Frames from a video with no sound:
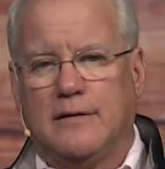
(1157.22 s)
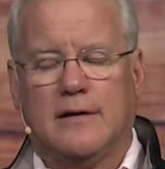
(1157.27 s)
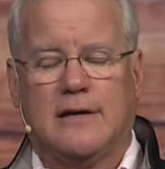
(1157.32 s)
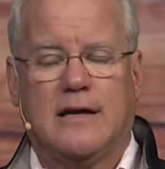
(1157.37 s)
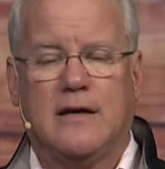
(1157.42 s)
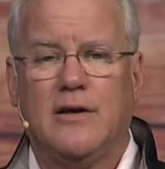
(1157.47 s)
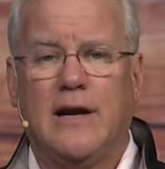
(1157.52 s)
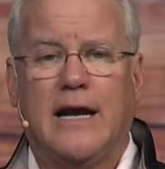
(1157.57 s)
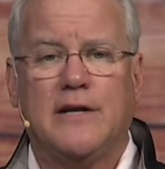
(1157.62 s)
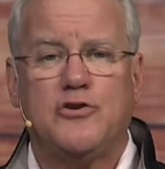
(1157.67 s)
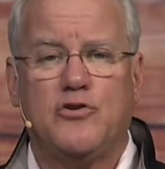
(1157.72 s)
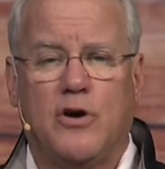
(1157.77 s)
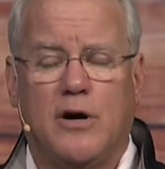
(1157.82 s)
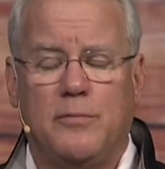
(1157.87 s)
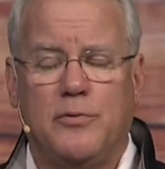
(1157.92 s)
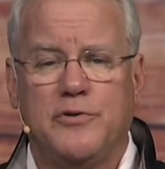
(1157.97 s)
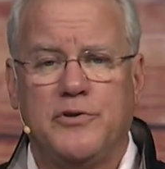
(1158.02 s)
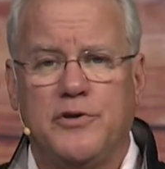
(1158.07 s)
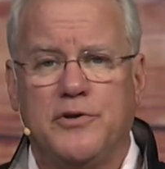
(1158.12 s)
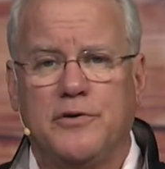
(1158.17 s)
Could I
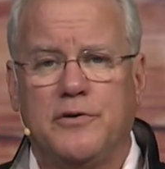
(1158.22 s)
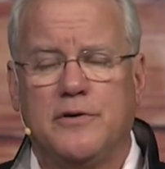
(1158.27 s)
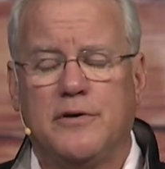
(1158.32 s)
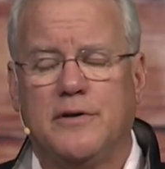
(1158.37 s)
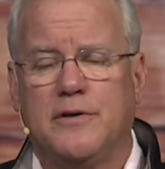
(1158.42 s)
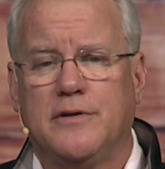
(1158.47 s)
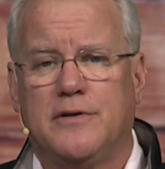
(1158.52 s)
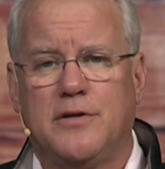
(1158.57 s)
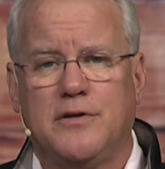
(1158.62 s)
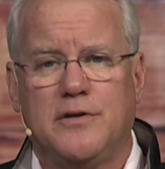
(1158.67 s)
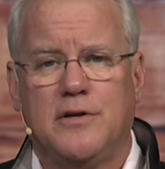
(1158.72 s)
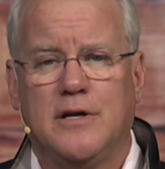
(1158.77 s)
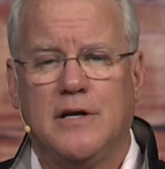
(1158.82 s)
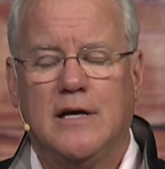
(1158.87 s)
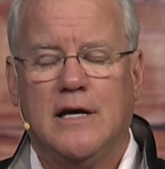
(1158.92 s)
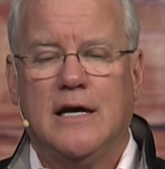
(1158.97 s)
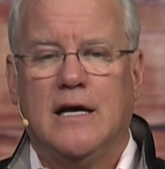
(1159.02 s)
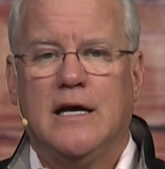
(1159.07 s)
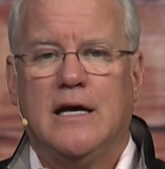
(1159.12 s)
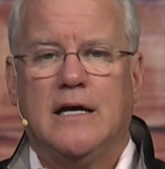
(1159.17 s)
trouble you? To,
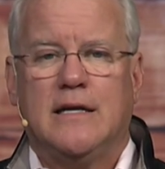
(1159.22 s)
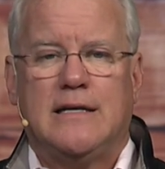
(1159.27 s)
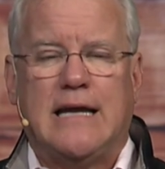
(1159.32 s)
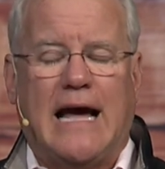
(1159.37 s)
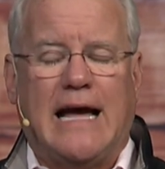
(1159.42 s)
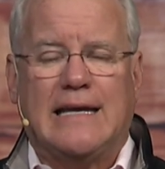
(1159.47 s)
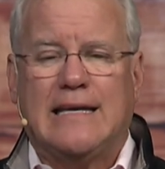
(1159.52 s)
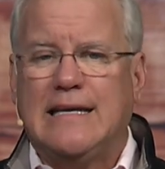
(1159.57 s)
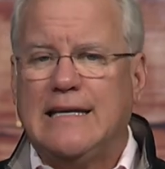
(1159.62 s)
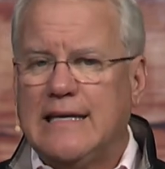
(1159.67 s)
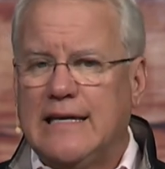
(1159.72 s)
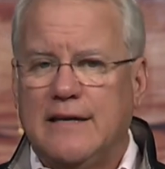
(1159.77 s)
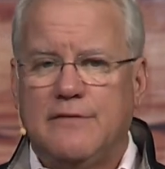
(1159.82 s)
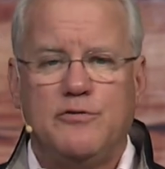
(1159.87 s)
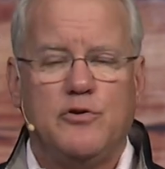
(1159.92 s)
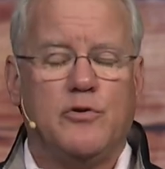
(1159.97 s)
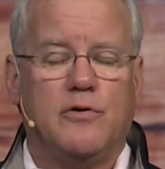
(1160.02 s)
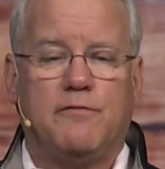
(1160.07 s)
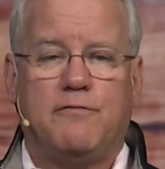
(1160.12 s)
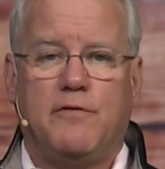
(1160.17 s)
I can give
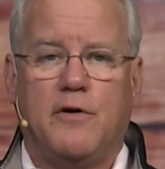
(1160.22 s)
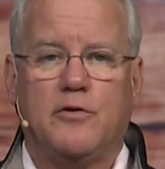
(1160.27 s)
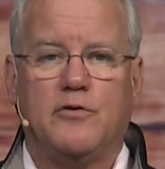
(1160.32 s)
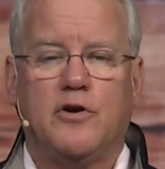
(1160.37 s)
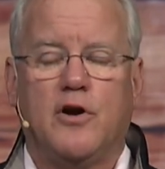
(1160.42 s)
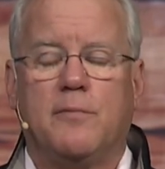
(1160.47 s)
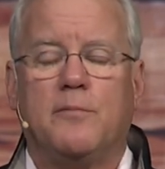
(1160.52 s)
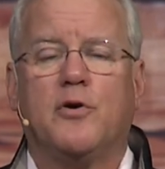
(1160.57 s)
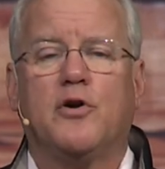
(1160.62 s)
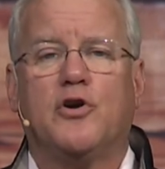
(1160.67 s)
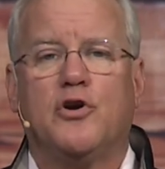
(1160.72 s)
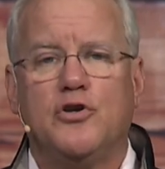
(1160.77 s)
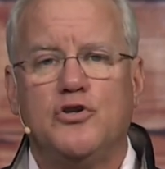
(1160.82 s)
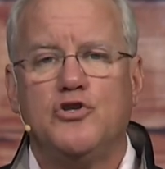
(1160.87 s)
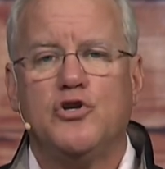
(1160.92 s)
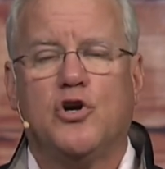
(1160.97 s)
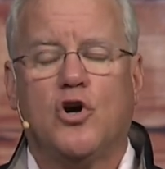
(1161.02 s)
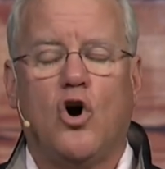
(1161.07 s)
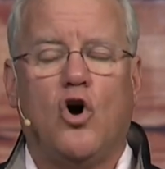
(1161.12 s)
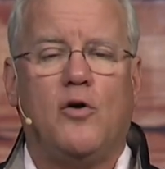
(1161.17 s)
you her phone number. Could
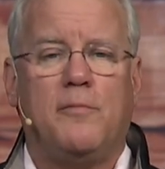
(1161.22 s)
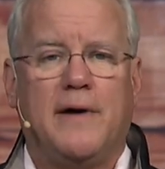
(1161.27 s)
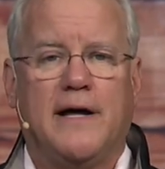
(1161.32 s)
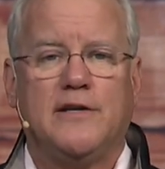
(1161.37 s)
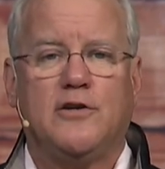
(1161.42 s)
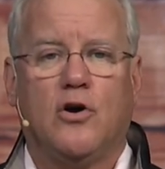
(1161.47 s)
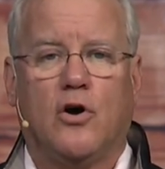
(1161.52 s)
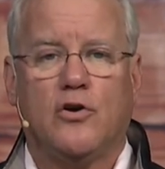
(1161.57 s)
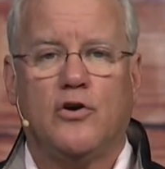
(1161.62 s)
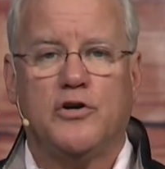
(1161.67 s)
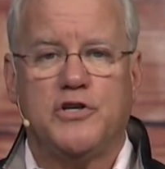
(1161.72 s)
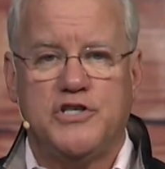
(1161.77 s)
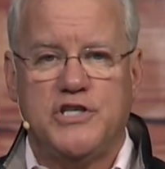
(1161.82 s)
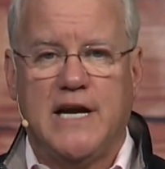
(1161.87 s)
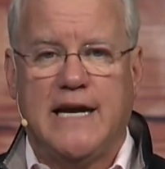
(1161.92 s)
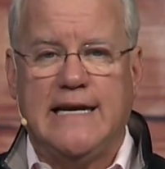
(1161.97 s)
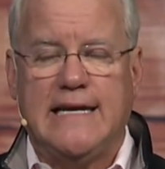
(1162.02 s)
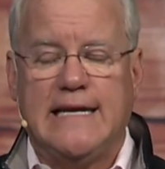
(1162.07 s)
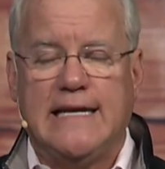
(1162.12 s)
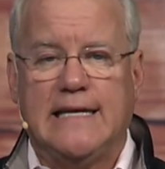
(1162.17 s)
you call my daughter
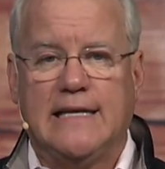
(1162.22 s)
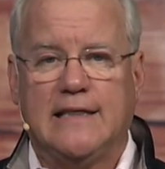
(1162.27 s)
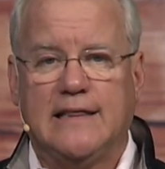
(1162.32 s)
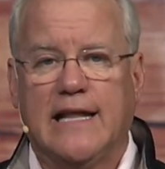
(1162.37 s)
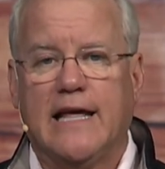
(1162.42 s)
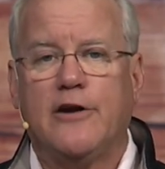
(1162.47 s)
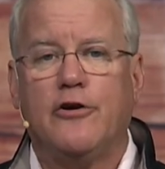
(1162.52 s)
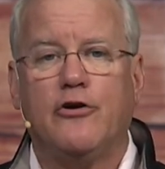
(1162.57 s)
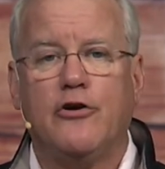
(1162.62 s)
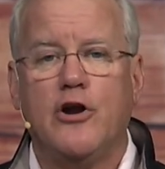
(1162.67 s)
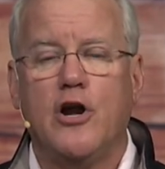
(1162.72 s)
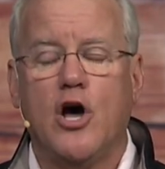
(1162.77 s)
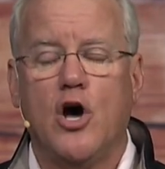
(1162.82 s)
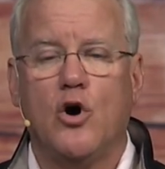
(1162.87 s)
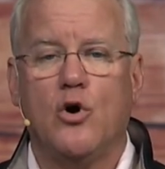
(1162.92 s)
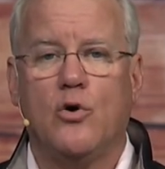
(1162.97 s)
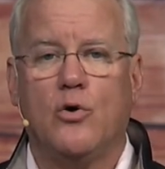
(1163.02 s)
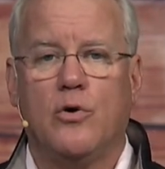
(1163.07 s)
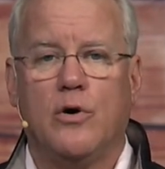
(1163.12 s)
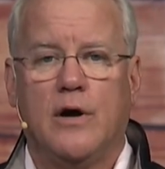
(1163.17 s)
Janie and let her
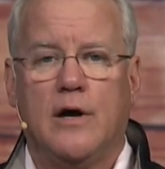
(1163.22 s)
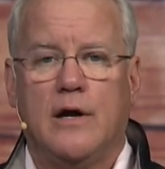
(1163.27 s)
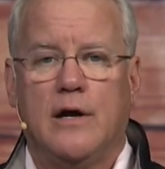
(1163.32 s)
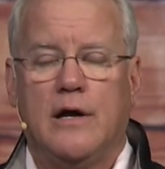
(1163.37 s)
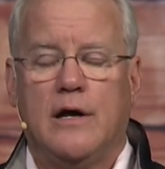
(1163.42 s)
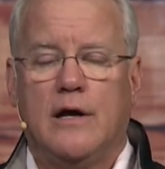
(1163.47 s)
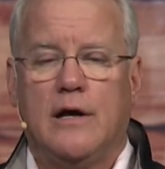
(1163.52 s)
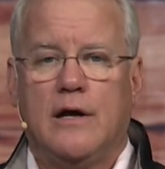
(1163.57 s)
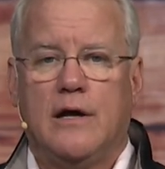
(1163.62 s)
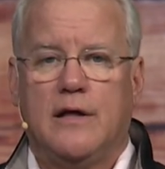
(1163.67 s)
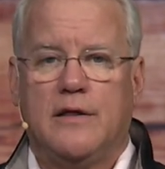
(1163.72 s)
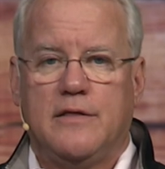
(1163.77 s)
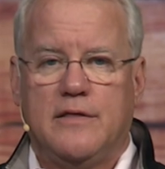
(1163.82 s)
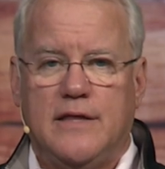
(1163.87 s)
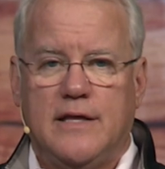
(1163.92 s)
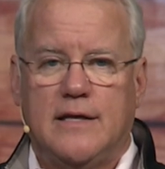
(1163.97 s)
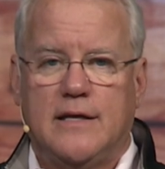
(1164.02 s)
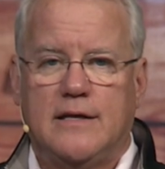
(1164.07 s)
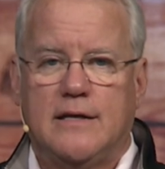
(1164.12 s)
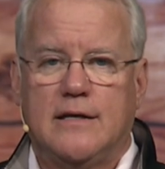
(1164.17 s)
know
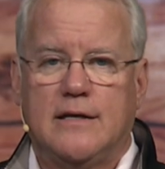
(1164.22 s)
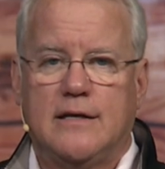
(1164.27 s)
that,